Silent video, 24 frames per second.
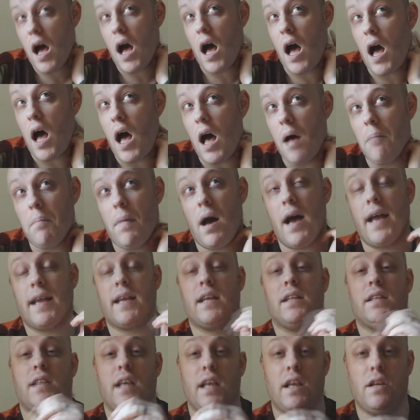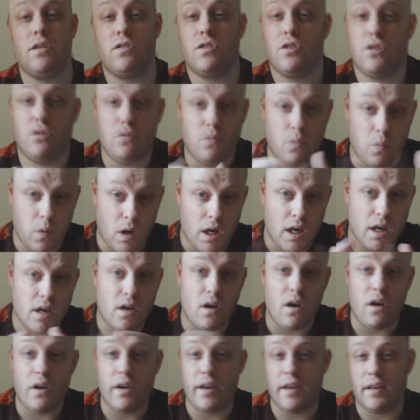I continue to
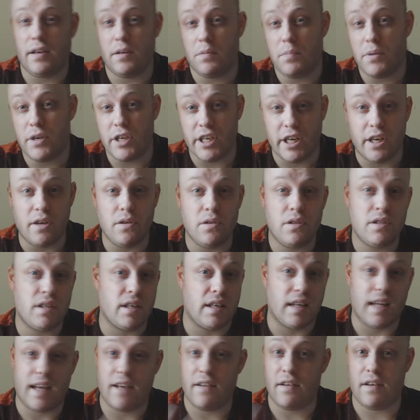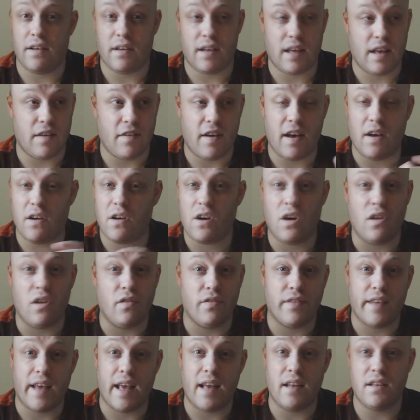work on and produce and give out
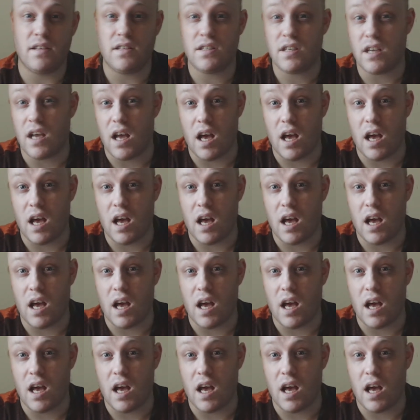content,